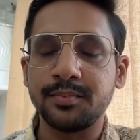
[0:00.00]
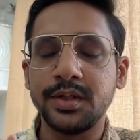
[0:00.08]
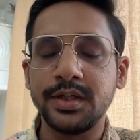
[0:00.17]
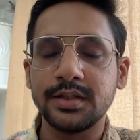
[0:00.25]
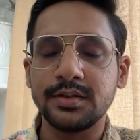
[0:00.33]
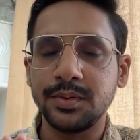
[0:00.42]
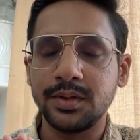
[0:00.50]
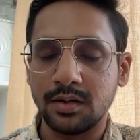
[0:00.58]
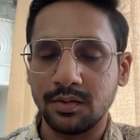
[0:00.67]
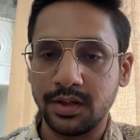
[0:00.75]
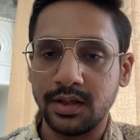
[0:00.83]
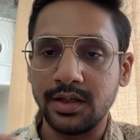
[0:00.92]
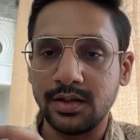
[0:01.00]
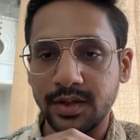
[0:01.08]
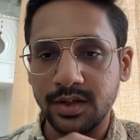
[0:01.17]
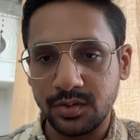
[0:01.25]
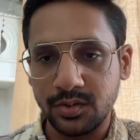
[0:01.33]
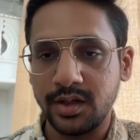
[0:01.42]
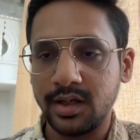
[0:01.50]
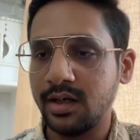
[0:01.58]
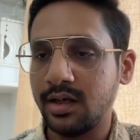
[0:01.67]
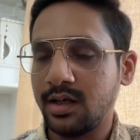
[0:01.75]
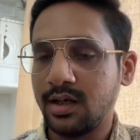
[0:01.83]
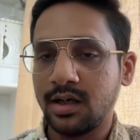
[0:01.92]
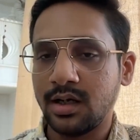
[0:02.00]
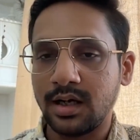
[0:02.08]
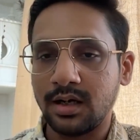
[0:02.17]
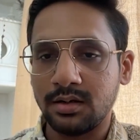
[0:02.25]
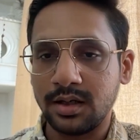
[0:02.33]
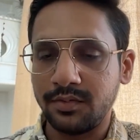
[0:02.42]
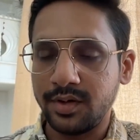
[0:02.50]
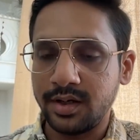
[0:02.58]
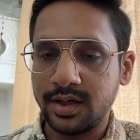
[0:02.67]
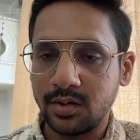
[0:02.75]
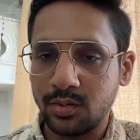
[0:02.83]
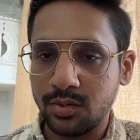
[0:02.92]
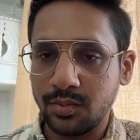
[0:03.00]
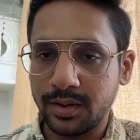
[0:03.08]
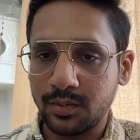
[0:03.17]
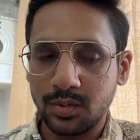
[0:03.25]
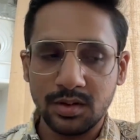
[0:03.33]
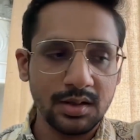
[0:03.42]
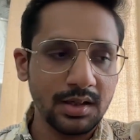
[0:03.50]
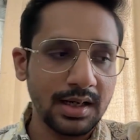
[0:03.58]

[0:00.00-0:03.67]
Please be aware. Even today, every day I go to my work,